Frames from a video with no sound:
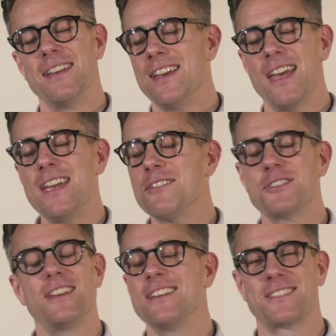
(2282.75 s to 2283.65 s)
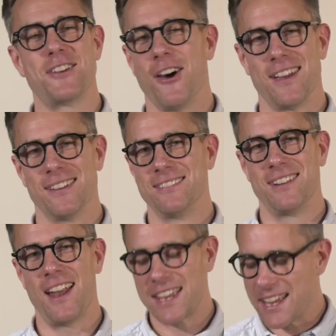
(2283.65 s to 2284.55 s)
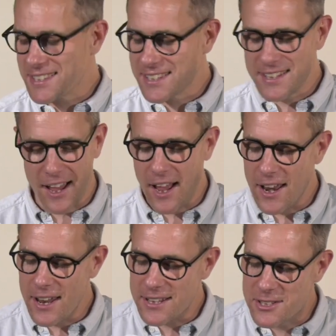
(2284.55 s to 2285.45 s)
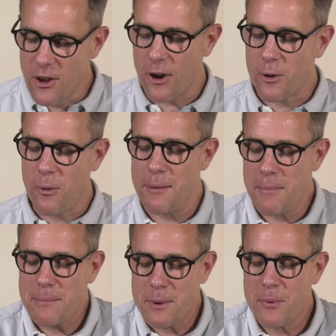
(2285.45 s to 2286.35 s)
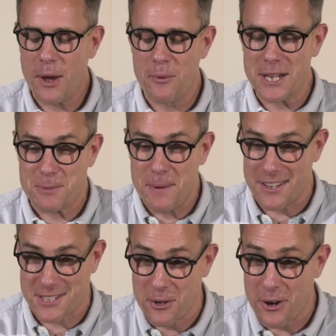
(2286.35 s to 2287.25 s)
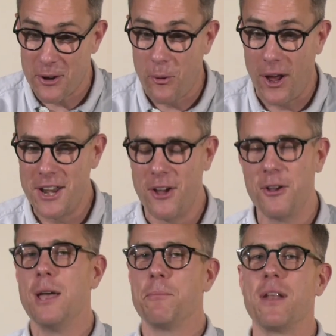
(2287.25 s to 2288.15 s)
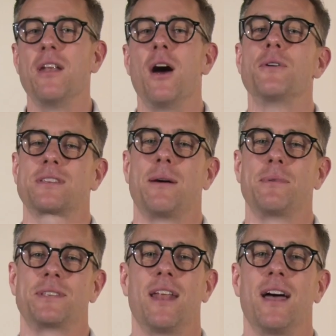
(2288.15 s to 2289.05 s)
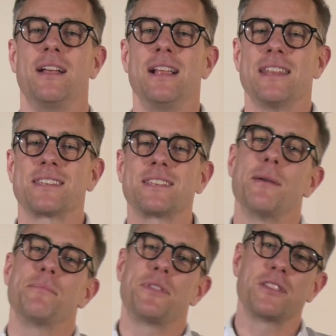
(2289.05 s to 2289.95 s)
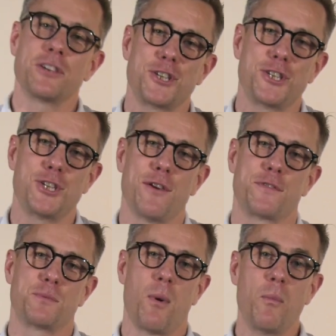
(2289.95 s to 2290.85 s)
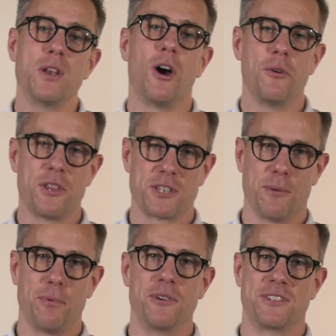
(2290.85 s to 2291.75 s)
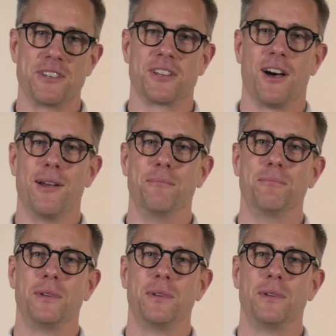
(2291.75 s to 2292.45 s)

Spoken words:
He or she has got it. Like, it's not quite maybe when I want it to be. I still don't quite know, but no, it's coming today. There's something that shifts when we know there's an appointed time.